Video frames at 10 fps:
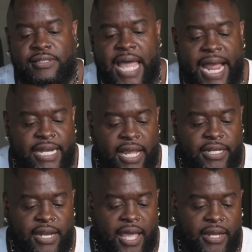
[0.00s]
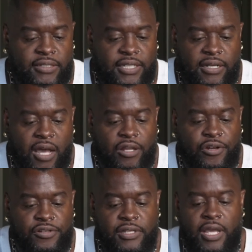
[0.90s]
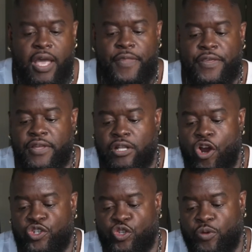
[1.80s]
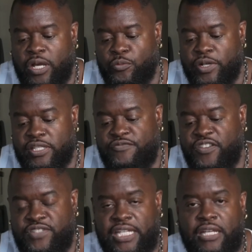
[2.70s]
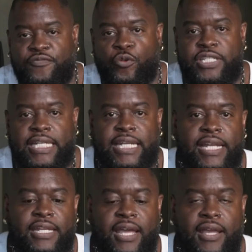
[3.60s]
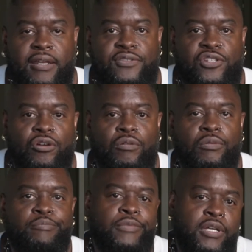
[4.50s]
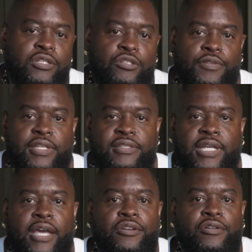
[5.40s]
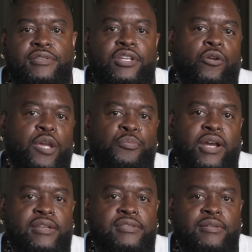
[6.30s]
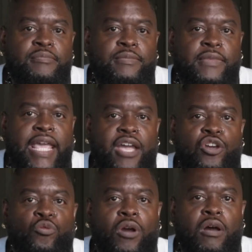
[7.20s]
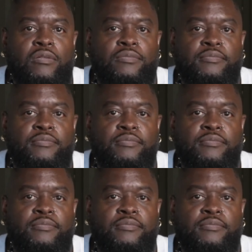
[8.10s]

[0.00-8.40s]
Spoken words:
$9.99, $10, and then the larger one was $15, $14.99. So two of these together is a great price. Can't go wrong.